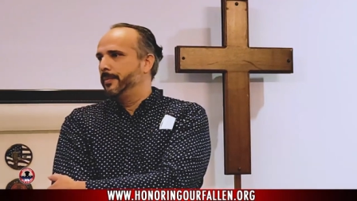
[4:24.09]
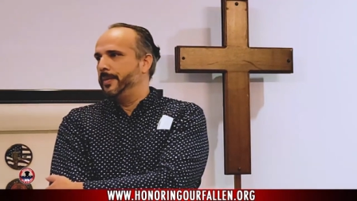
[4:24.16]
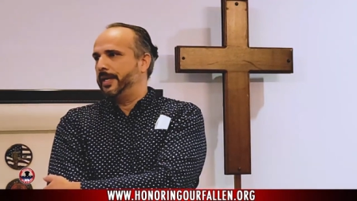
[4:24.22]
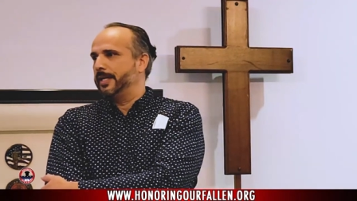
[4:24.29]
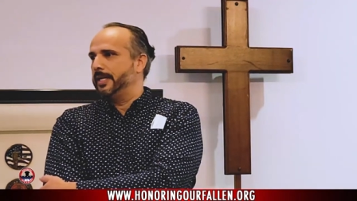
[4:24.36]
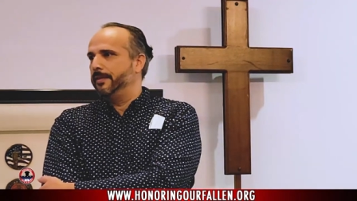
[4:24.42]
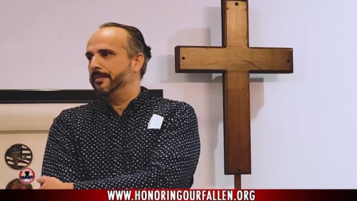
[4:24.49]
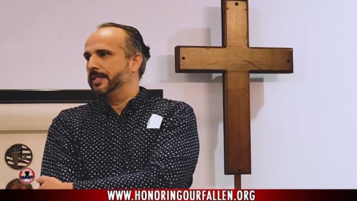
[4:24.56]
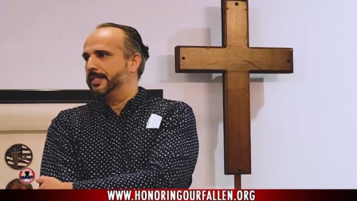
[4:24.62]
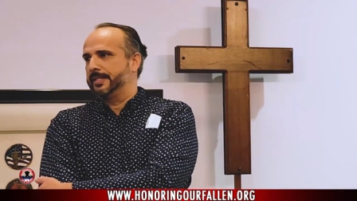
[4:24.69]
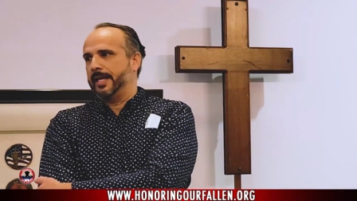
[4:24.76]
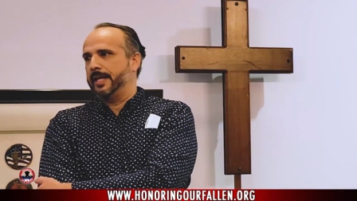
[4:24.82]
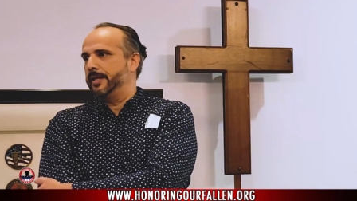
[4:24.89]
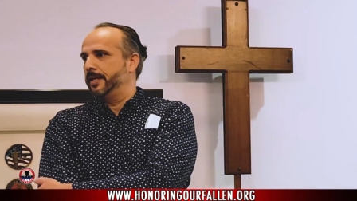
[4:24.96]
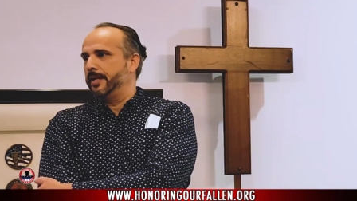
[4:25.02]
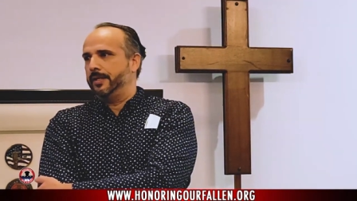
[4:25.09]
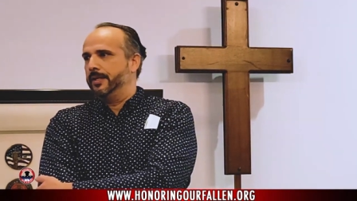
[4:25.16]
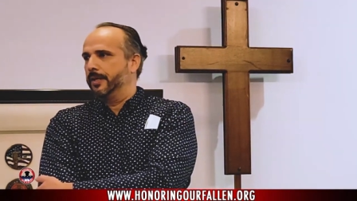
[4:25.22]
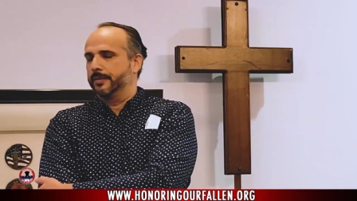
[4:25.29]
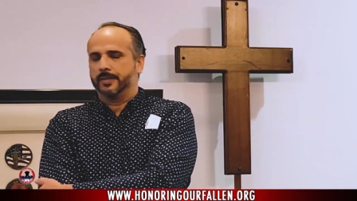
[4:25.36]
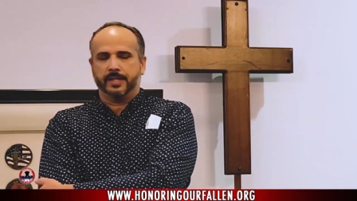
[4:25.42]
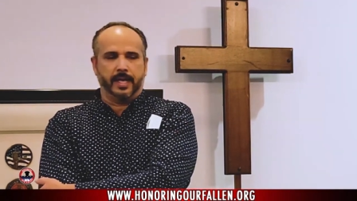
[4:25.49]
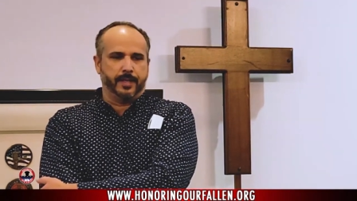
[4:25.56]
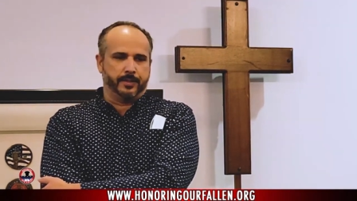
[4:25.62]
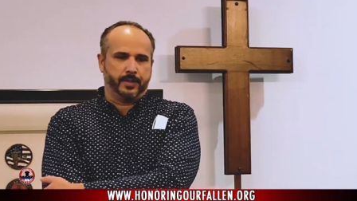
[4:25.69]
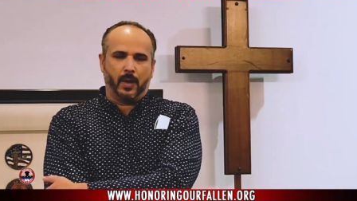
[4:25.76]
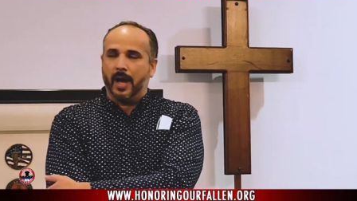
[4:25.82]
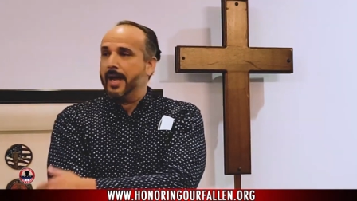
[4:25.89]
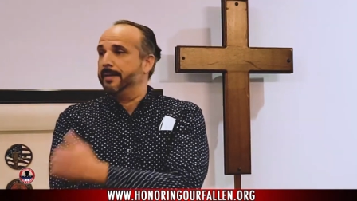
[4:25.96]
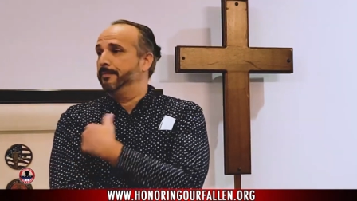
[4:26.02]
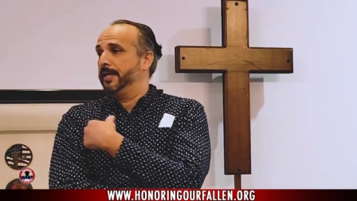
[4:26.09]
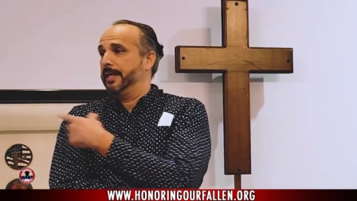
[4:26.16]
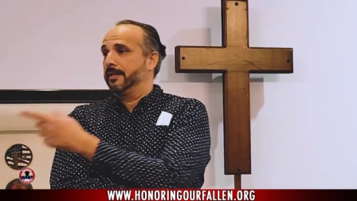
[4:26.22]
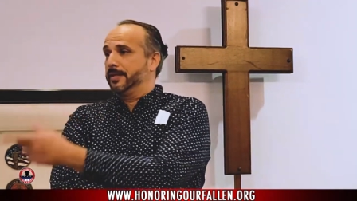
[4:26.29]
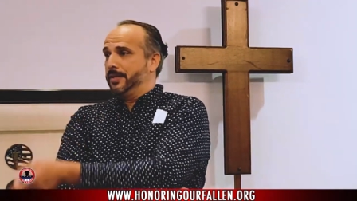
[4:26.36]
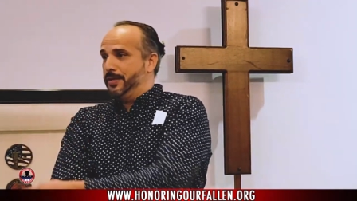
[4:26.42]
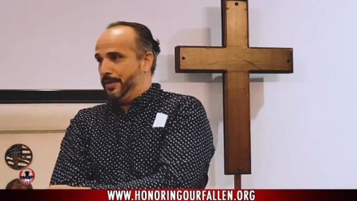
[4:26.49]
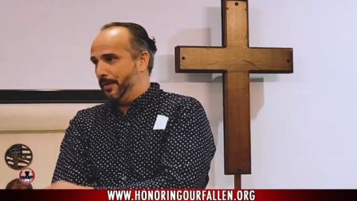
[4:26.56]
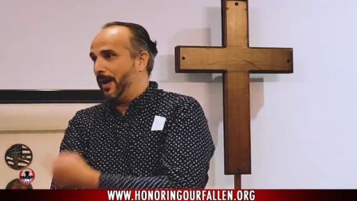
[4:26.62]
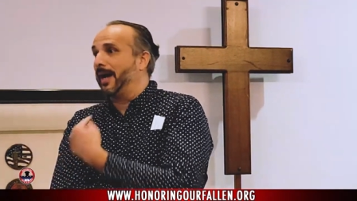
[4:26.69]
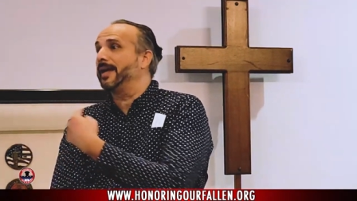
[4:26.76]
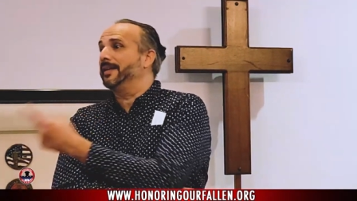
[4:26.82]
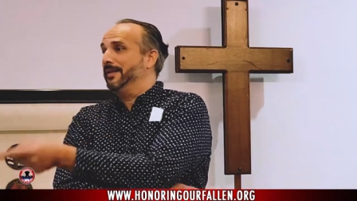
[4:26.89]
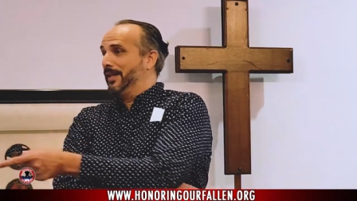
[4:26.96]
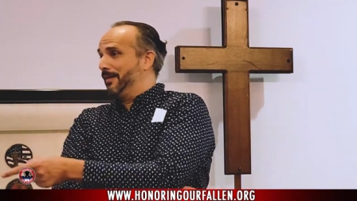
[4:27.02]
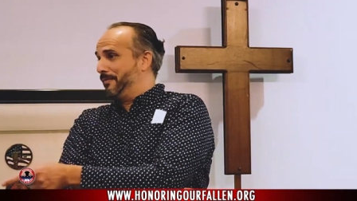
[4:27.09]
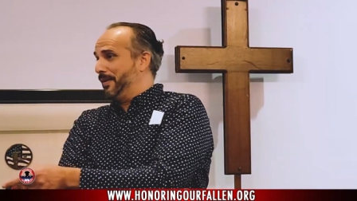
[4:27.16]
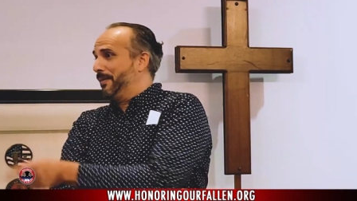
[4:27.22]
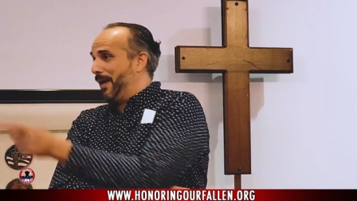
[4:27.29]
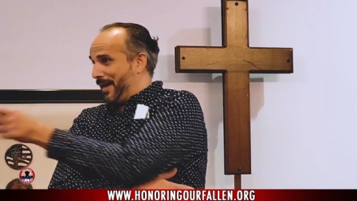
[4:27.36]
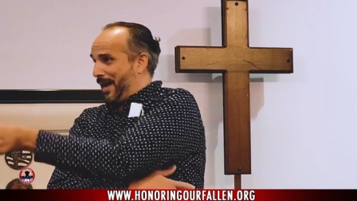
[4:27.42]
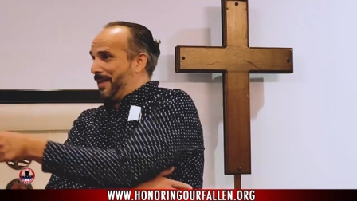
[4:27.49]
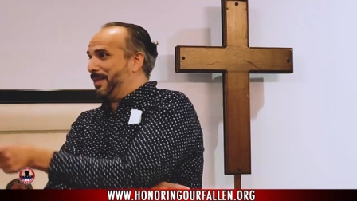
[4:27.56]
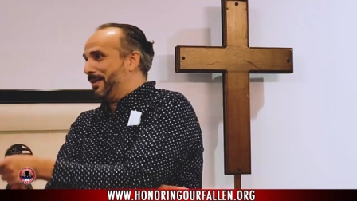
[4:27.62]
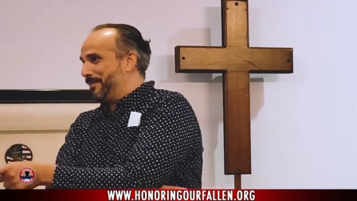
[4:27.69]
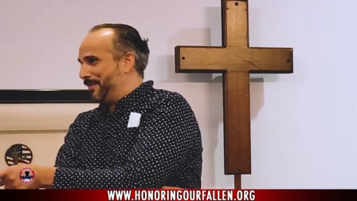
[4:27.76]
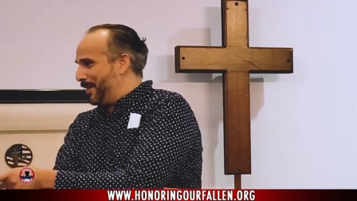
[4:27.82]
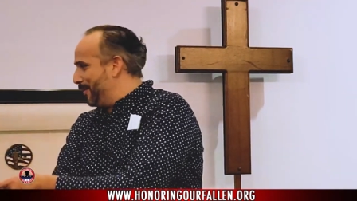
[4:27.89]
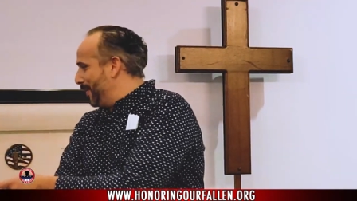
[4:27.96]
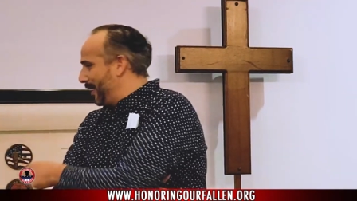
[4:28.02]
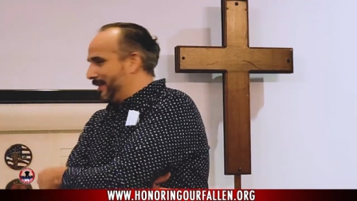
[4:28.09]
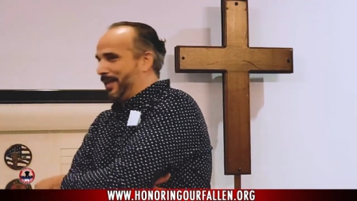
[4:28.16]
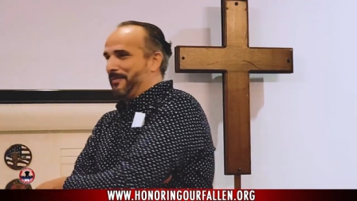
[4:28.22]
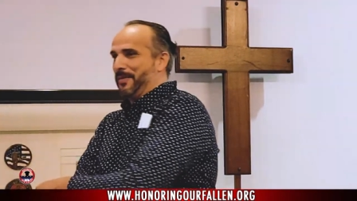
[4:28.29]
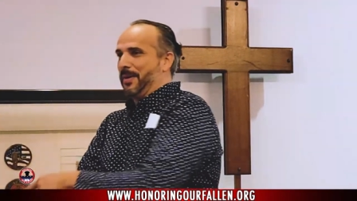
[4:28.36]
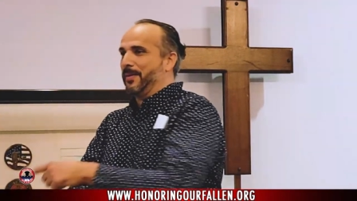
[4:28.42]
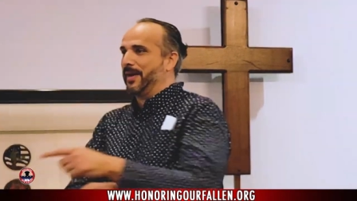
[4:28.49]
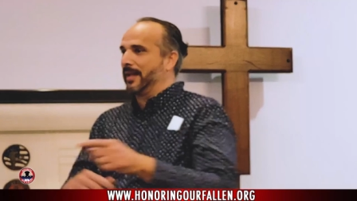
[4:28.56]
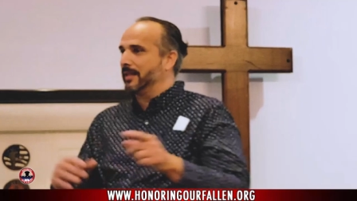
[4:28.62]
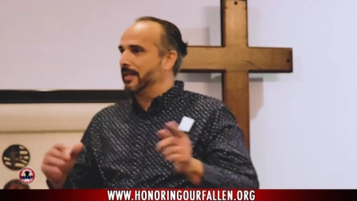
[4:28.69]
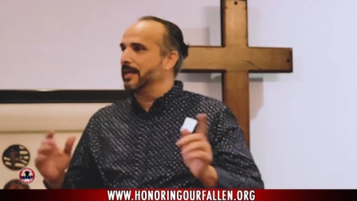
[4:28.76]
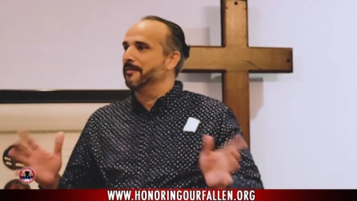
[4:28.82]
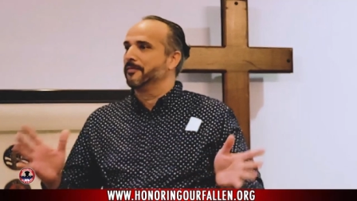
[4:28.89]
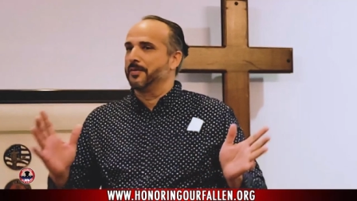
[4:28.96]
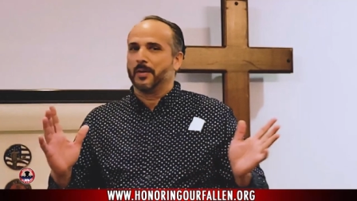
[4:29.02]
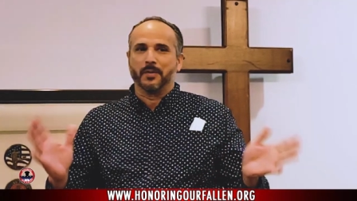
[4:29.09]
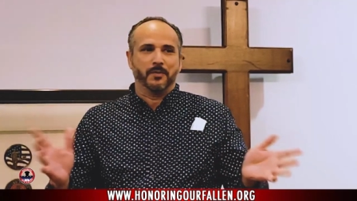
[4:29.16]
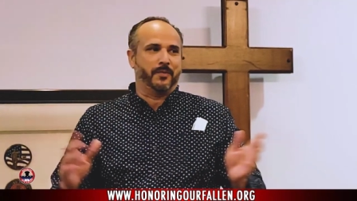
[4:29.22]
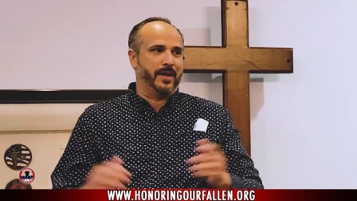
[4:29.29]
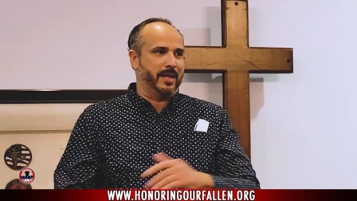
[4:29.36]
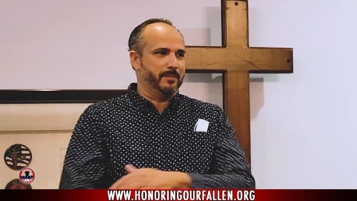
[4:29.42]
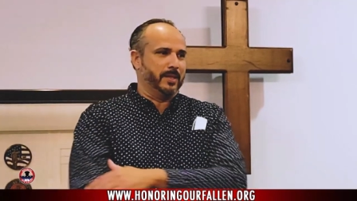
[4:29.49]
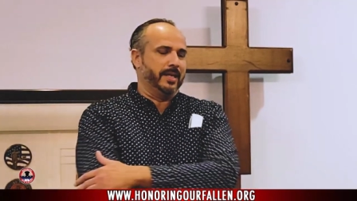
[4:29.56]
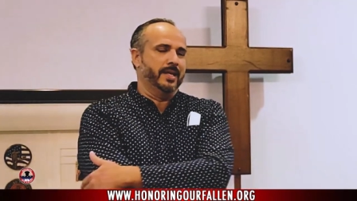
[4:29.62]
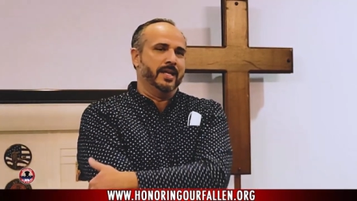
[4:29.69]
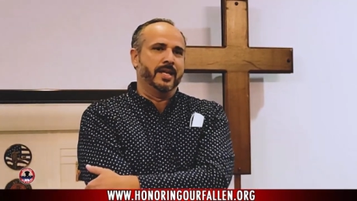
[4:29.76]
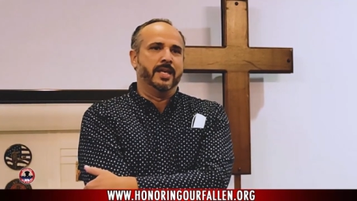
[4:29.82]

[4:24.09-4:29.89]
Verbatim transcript: We can even say it, you know say it. So I, you, I love you, and I love you, and I love you, and I love your family